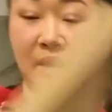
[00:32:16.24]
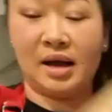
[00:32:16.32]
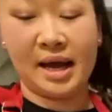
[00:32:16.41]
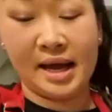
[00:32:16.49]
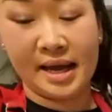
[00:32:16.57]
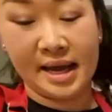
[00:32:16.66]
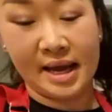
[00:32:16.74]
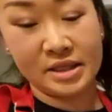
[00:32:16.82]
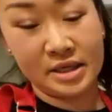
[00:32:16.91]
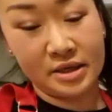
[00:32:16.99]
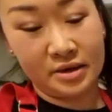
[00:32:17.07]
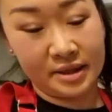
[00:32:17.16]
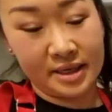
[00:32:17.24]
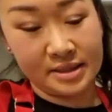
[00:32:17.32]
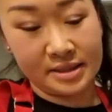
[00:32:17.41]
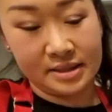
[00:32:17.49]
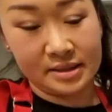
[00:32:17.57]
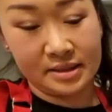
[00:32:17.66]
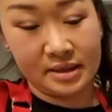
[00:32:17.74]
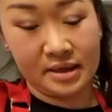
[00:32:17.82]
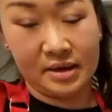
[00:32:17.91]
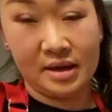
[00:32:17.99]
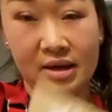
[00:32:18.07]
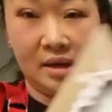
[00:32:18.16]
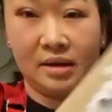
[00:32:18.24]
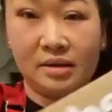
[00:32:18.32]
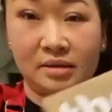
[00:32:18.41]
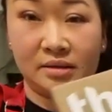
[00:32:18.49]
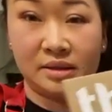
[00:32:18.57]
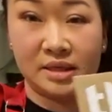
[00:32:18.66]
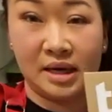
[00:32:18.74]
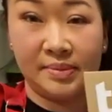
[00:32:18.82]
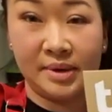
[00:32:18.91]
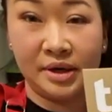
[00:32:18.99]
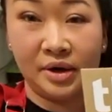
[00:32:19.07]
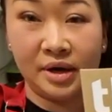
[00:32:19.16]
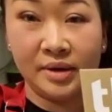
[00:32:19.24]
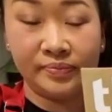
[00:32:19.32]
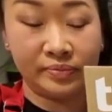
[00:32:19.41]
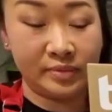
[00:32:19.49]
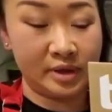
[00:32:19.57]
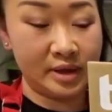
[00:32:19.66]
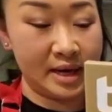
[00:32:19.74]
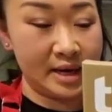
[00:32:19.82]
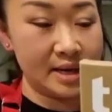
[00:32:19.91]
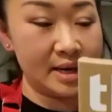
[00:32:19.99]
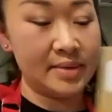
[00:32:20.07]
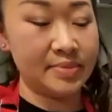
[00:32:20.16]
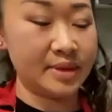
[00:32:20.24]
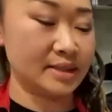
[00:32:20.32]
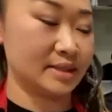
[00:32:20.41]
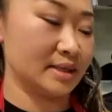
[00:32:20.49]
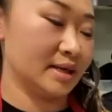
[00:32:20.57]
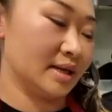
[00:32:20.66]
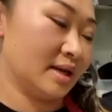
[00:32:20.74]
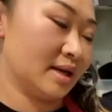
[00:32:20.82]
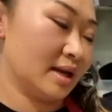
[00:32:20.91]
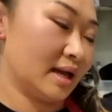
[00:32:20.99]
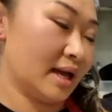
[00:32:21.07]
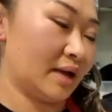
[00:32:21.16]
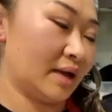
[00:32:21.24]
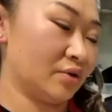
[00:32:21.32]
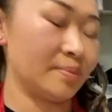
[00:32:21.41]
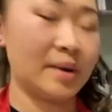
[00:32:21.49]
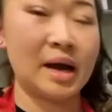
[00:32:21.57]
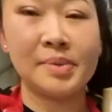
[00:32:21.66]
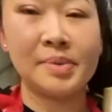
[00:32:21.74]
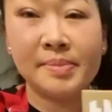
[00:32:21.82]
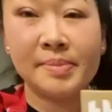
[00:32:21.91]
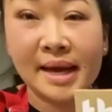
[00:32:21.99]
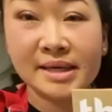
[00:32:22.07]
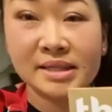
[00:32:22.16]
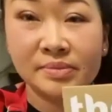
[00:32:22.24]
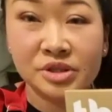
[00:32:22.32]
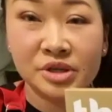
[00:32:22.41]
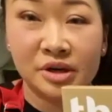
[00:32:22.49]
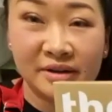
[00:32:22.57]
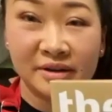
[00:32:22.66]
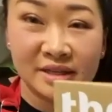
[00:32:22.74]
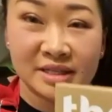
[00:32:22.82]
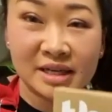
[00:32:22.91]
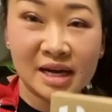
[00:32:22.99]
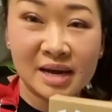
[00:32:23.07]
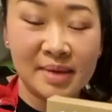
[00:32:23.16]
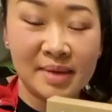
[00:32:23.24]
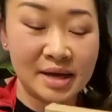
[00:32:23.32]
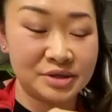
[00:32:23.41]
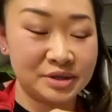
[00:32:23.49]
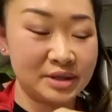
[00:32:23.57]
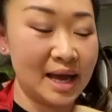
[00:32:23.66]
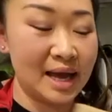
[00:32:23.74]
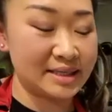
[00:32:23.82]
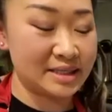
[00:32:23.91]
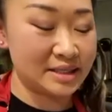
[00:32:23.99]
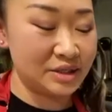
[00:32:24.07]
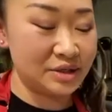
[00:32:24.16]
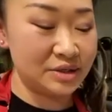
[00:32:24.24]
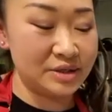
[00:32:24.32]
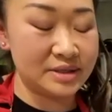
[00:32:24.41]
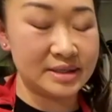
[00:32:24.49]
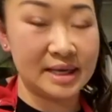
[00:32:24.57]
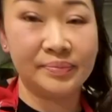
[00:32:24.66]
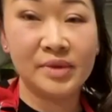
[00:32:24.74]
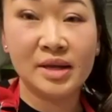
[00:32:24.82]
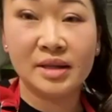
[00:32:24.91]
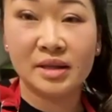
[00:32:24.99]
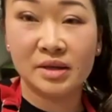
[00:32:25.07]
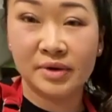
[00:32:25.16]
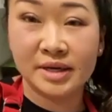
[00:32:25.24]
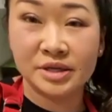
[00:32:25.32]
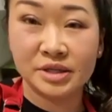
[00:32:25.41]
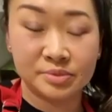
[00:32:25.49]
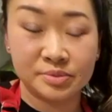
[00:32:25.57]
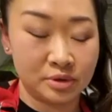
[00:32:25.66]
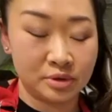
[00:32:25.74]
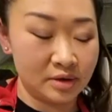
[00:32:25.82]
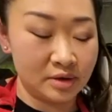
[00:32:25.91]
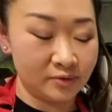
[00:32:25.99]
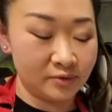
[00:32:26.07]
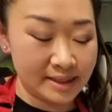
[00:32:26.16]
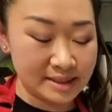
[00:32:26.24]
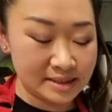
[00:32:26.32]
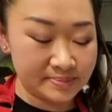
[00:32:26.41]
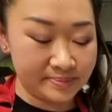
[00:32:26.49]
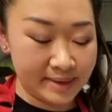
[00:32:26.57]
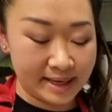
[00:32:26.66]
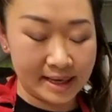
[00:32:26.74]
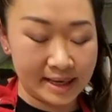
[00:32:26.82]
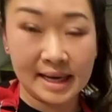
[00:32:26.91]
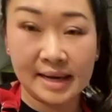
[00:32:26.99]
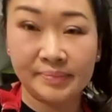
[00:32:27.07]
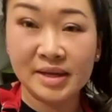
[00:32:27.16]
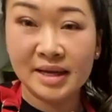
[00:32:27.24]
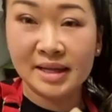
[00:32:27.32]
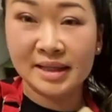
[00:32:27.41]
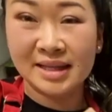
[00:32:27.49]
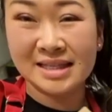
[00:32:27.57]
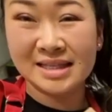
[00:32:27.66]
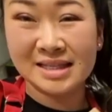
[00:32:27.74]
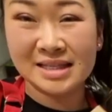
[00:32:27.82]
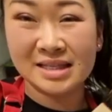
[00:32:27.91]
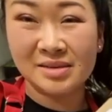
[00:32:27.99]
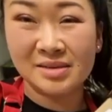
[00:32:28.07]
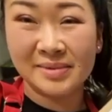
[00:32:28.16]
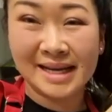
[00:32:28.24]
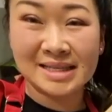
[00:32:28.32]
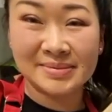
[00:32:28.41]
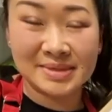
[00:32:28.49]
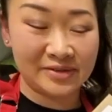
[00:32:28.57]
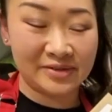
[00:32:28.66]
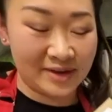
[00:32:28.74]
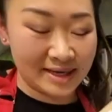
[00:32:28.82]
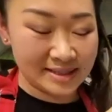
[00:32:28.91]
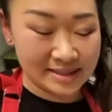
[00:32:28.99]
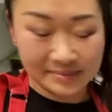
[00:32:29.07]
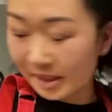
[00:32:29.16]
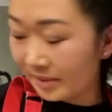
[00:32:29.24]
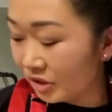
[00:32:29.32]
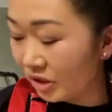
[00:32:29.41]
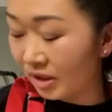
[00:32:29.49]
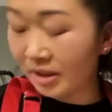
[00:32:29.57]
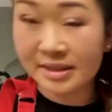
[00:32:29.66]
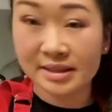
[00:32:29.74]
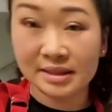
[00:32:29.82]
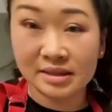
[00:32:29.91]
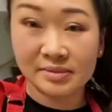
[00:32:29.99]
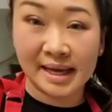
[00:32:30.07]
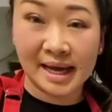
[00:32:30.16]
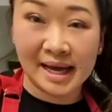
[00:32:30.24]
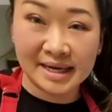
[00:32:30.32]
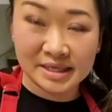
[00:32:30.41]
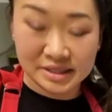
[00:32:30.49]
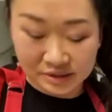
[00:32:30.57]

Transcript: I actually got these a long time ago. Okay, there's 100 piping bags. Majority of the time I do like to use the reusable cloth ones, but this is just a little bit easier because I find sometimes chocolate's a little bit hard